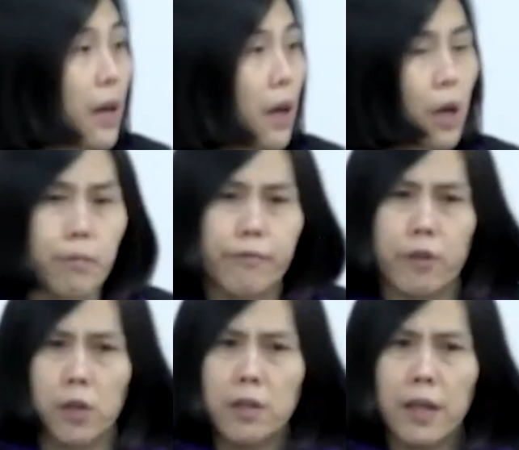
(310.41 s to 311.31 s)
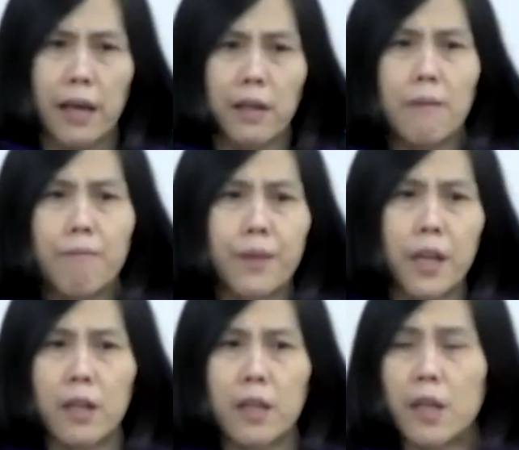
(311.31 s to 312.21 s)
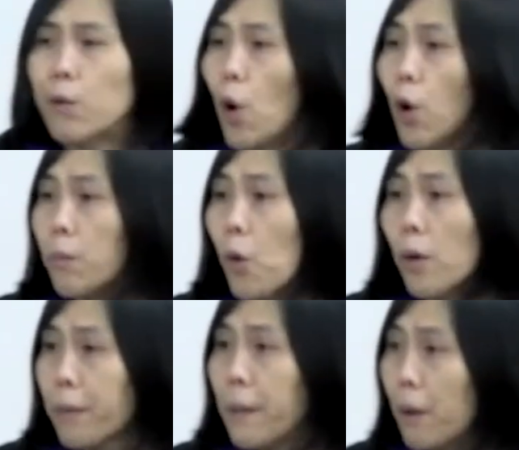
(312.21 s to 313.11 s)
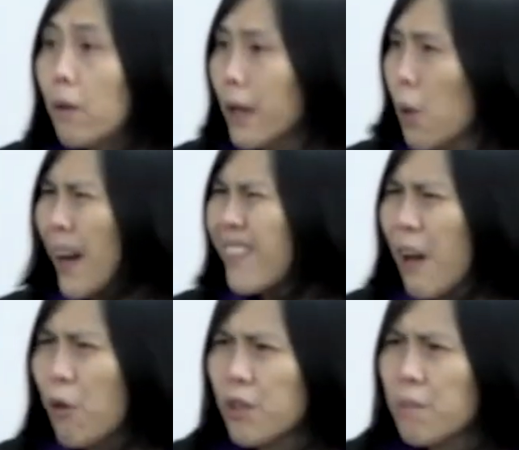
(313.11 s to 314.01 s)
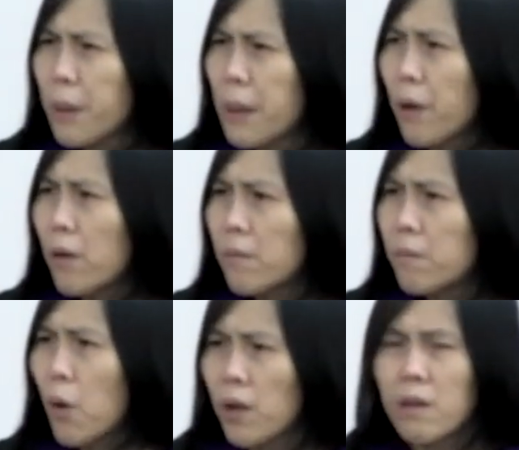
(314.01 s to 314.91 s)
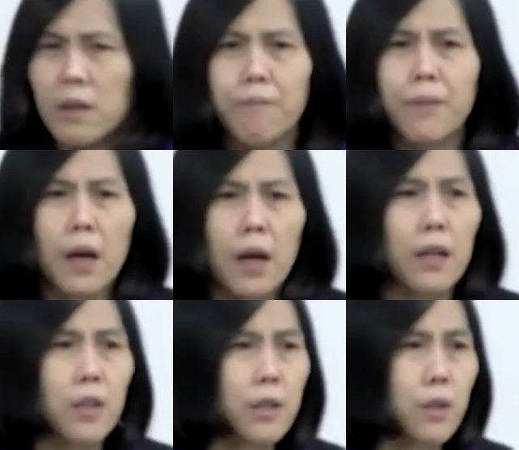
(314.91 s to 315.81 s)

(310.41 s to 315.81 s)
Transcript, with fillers: I, have heard that they're going to enroll more people, like 1,000 people more uh,